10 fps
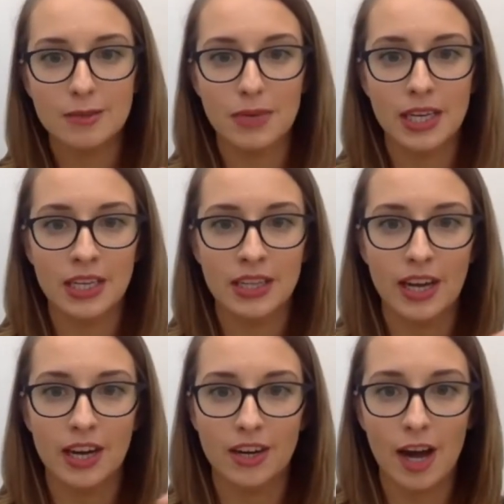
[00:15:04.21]
meaning
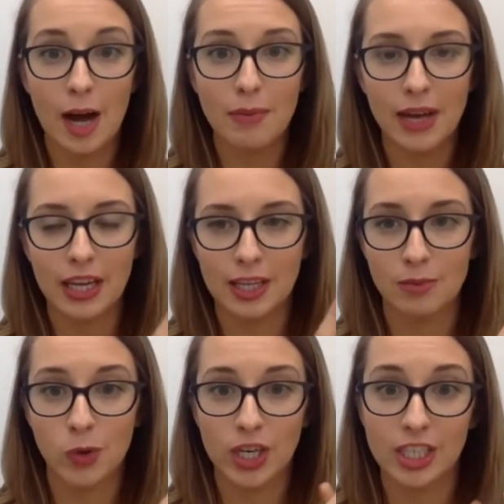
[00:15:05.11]
they are not paying
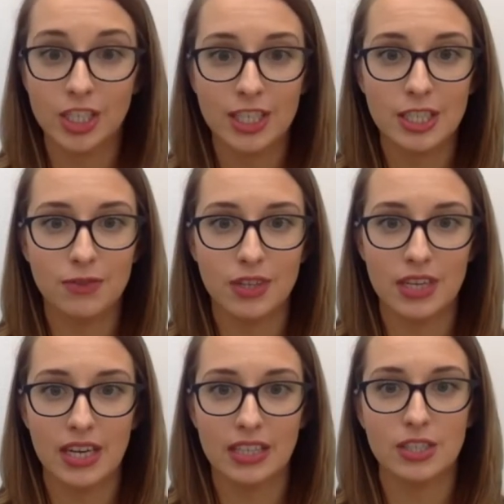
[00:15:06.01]
their mortgages for the
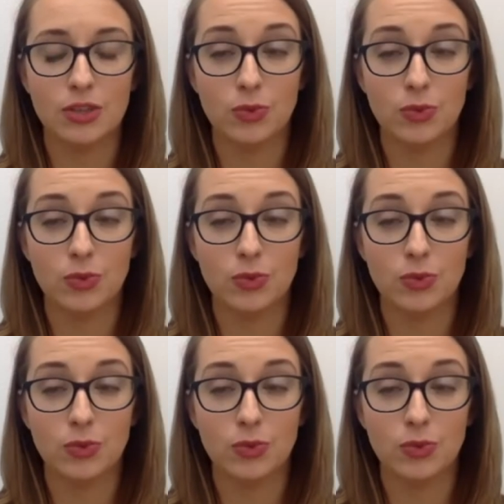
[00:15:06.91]
next